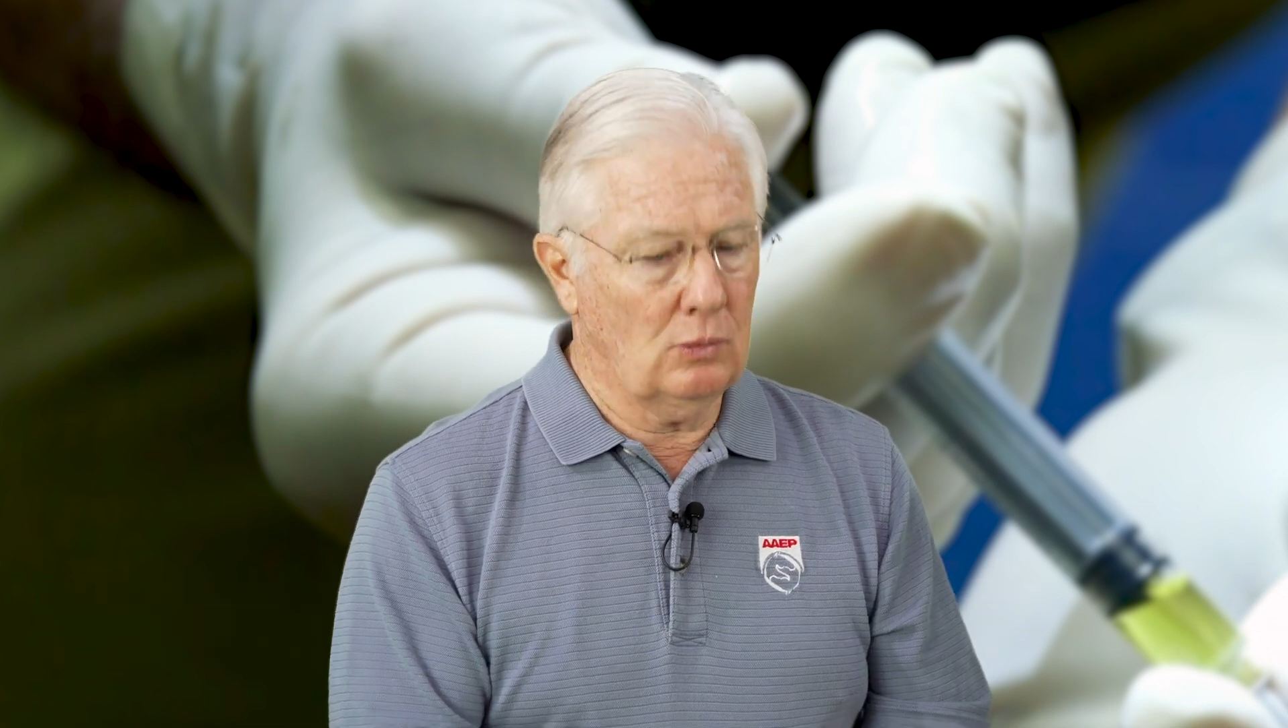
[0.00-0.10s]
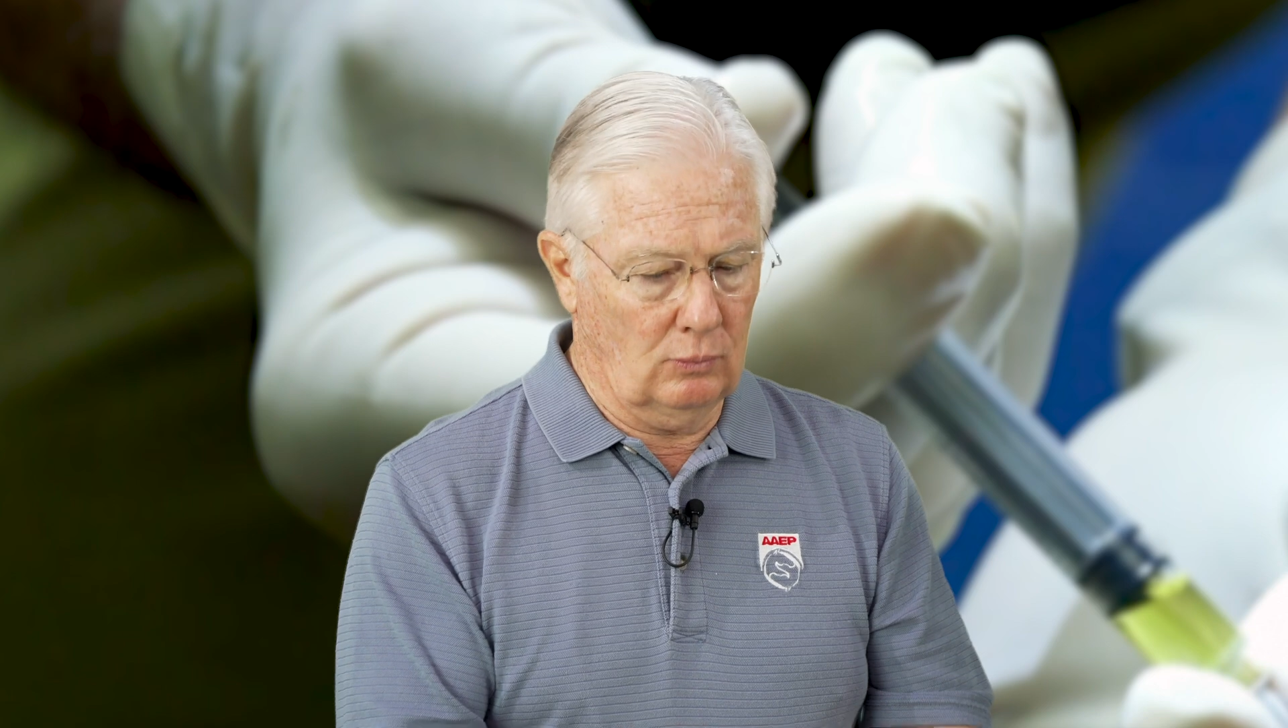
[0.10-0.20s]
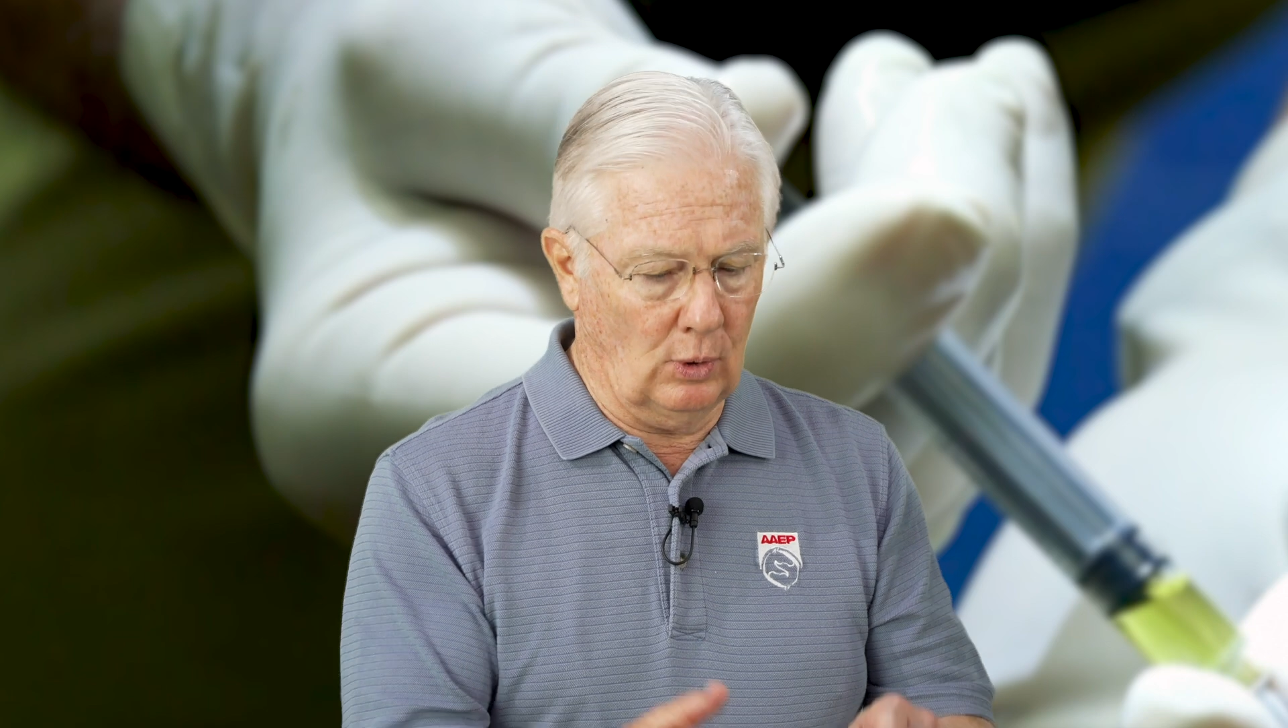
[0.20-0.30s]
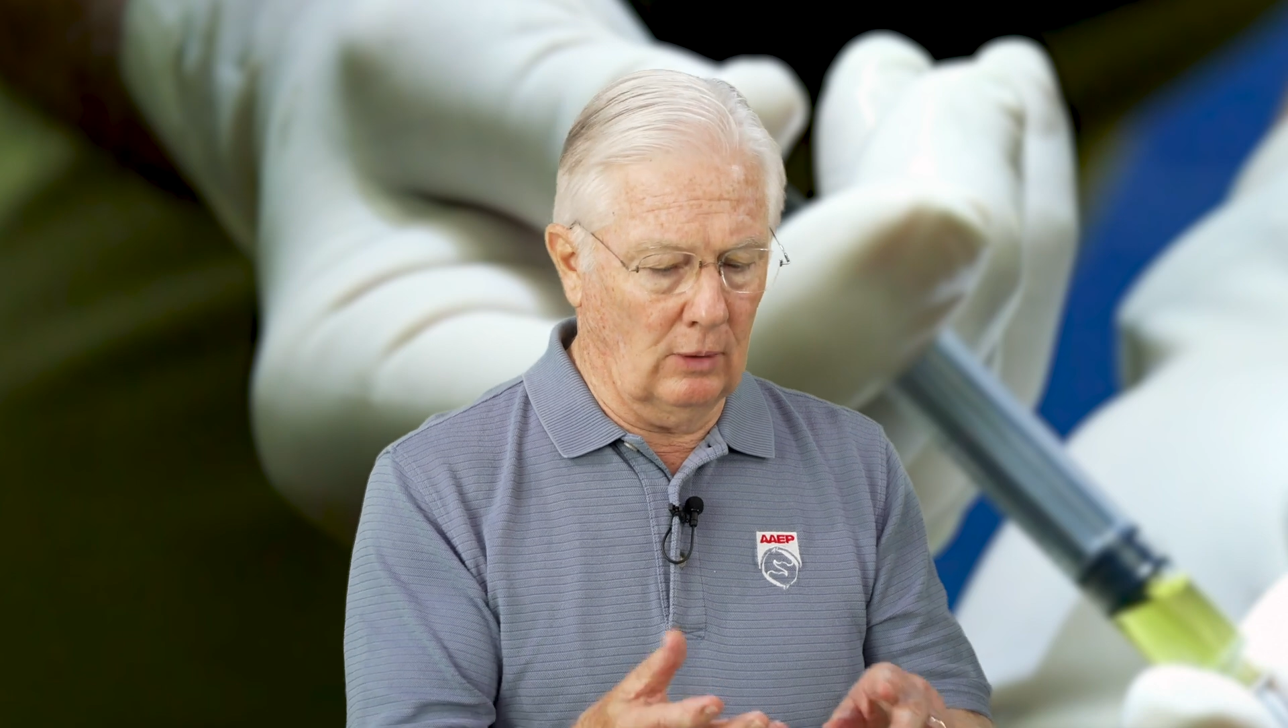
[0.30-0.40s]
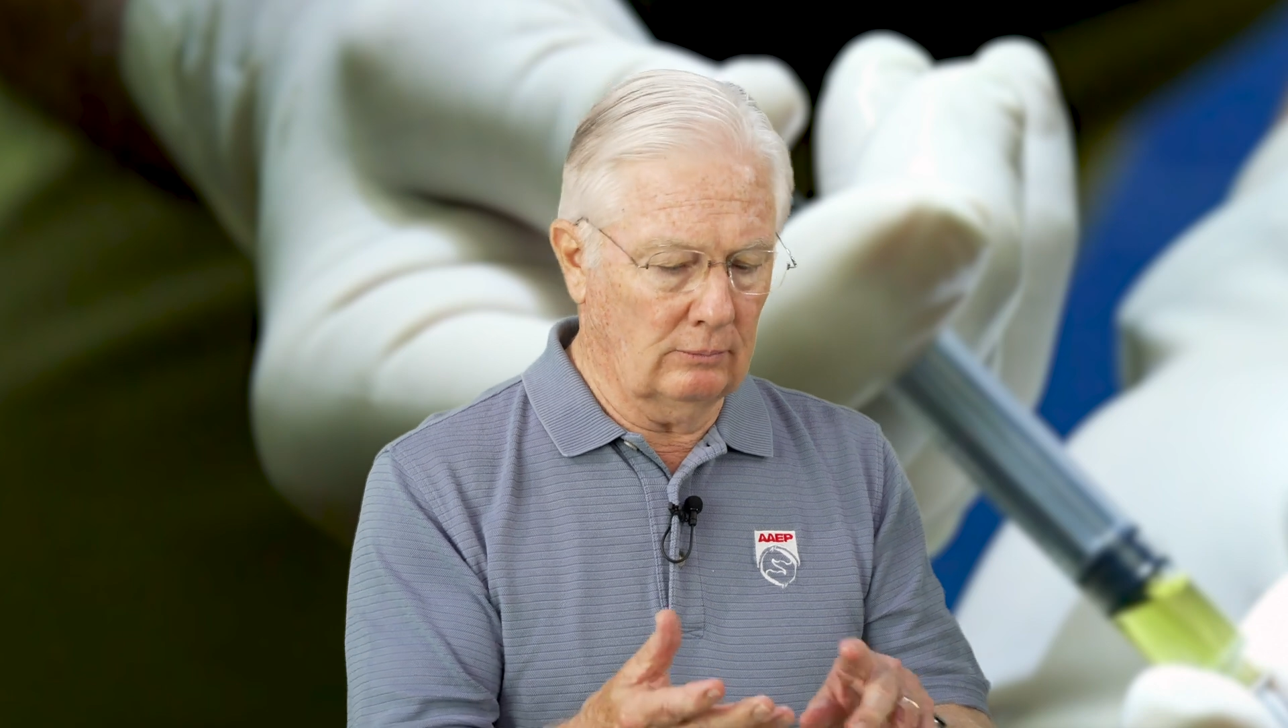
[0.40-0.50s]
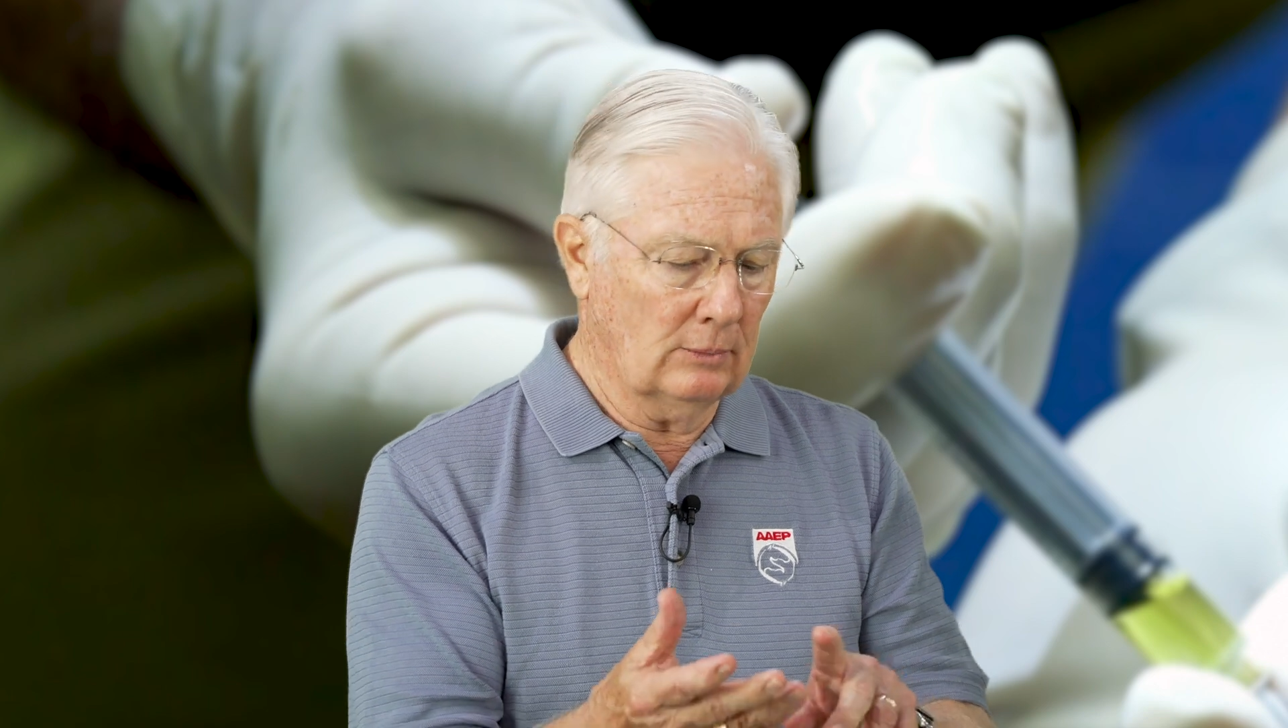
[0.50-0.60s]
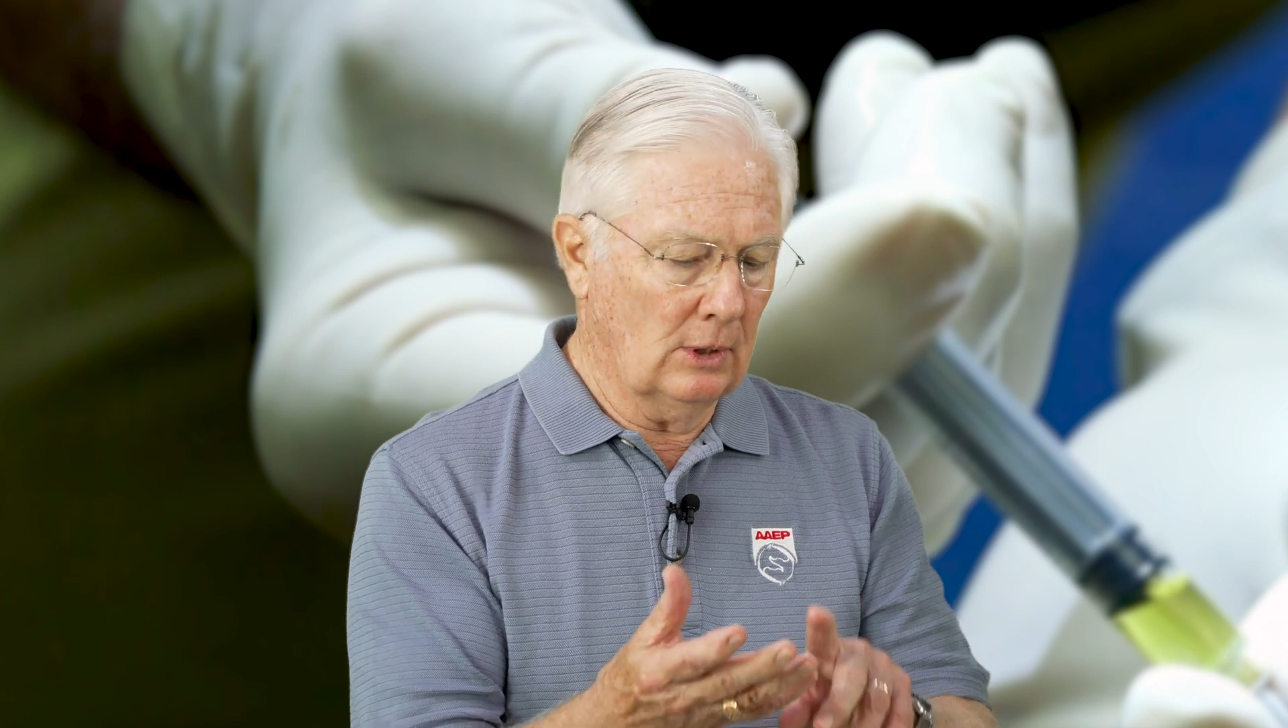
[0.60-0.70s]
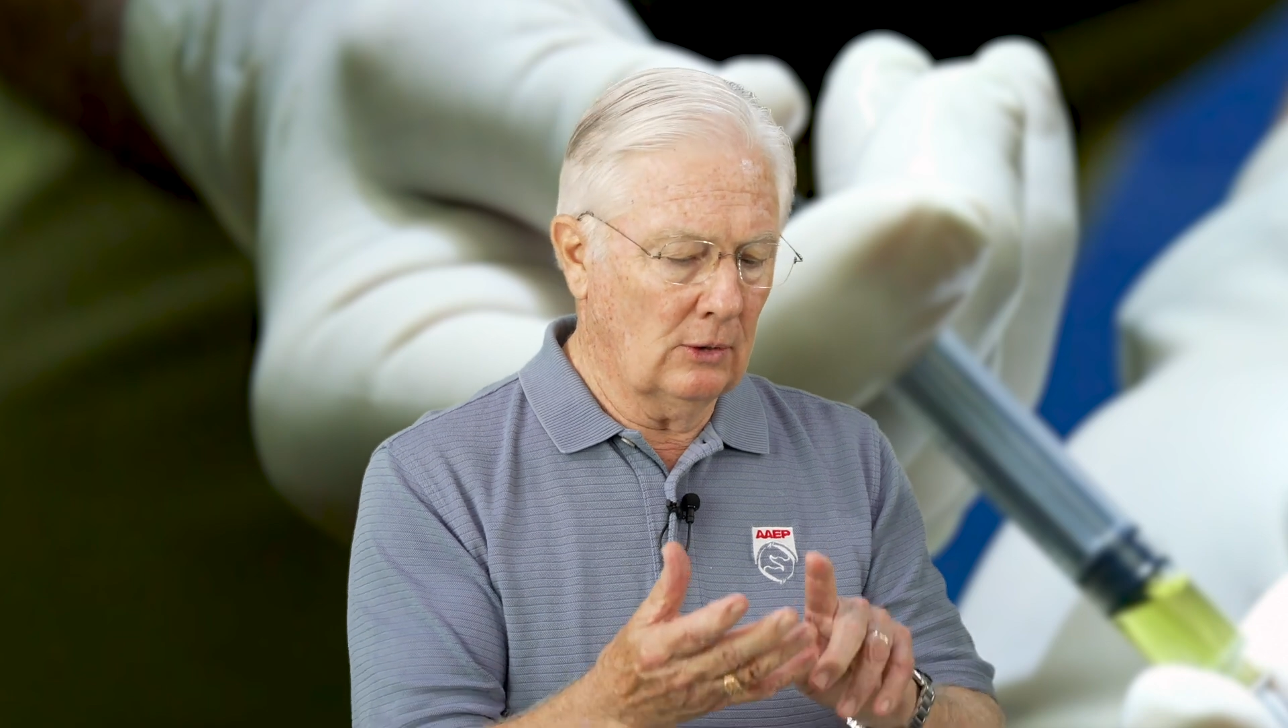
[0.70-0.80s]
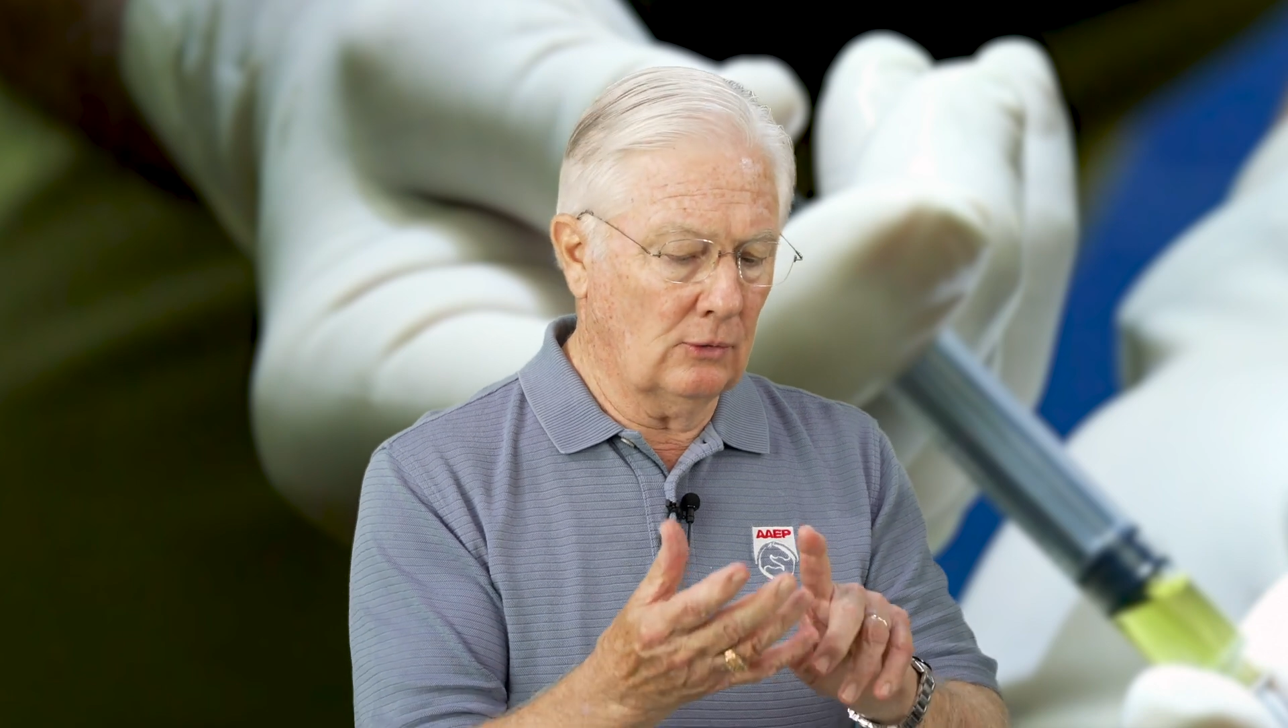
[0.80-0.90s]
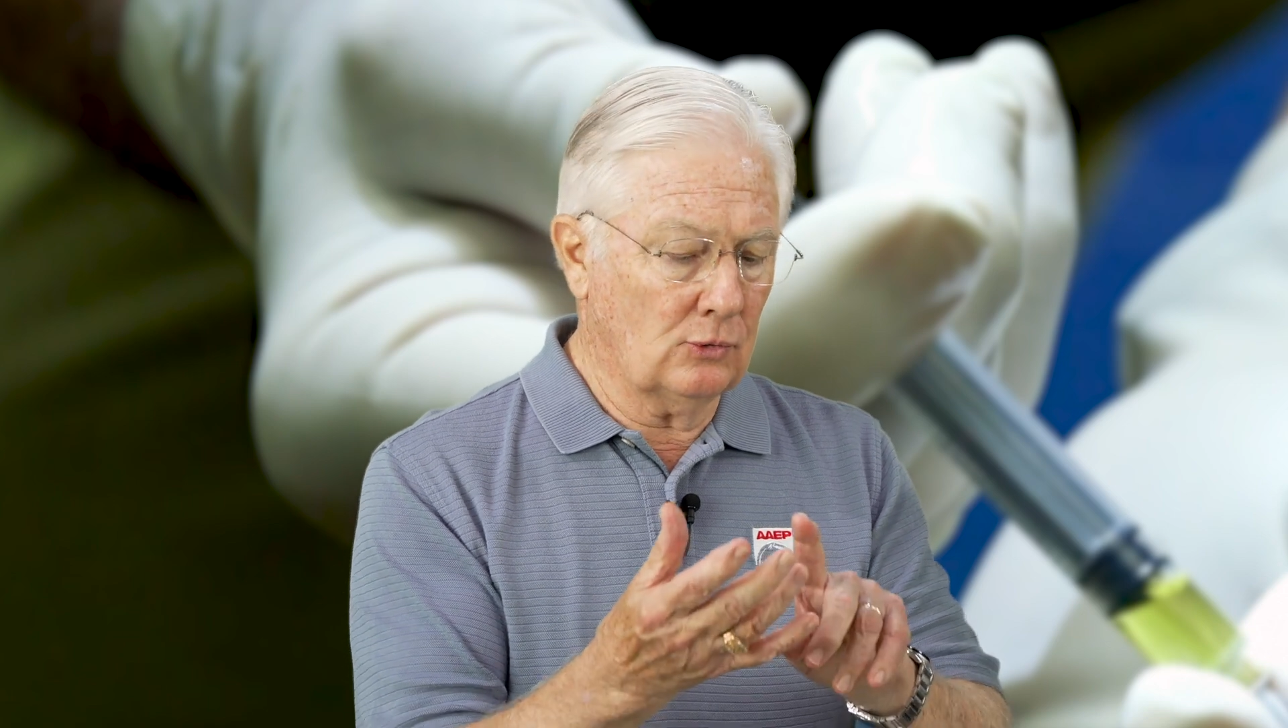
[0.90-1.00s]
well,
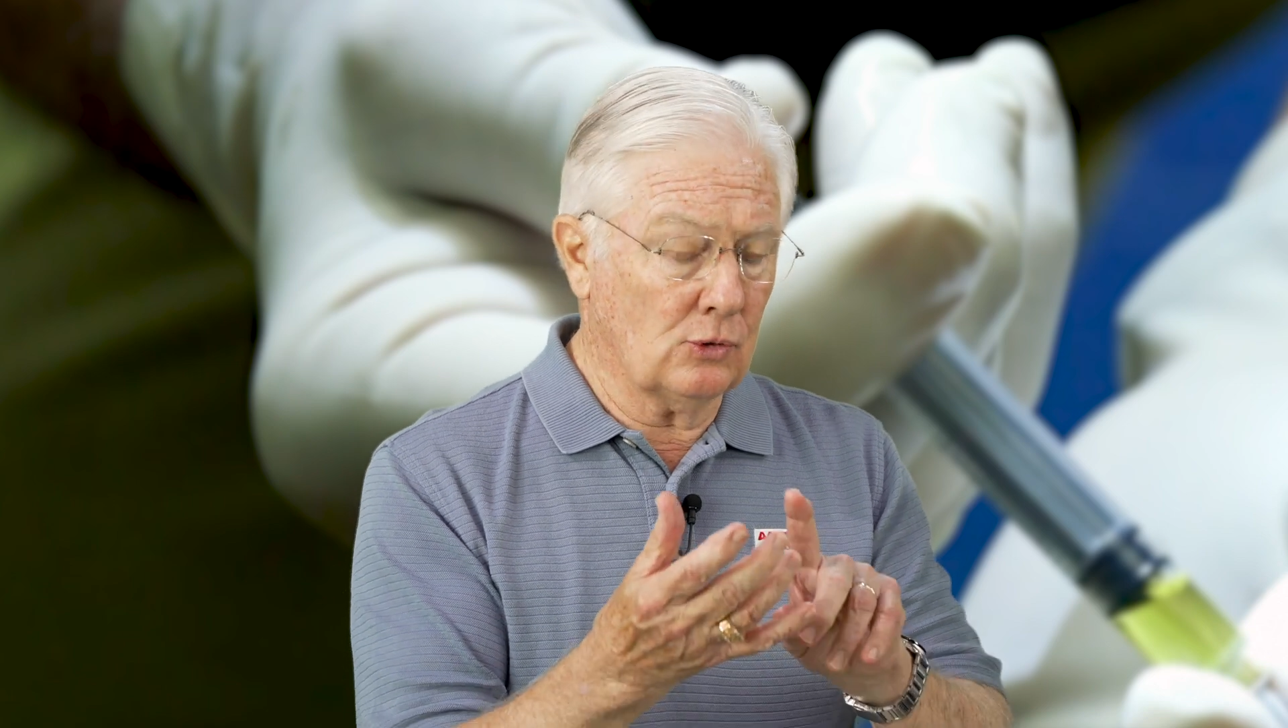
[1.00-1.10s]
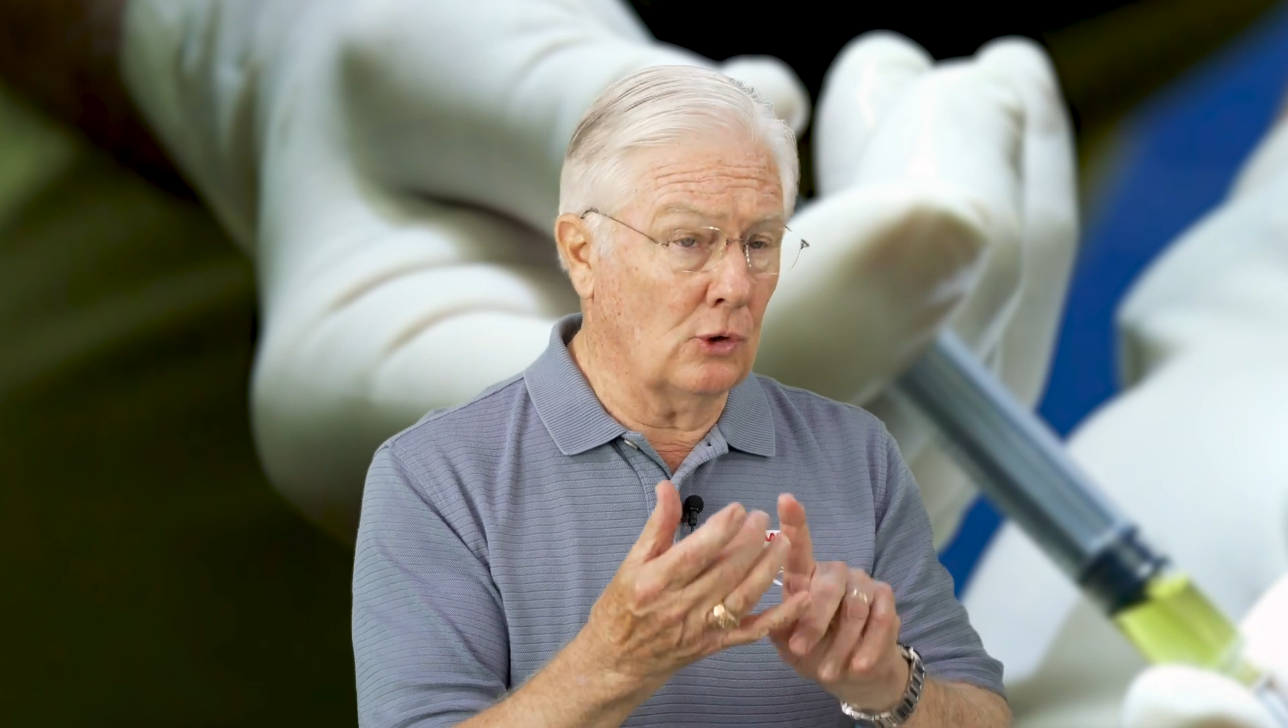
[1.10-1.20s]
the,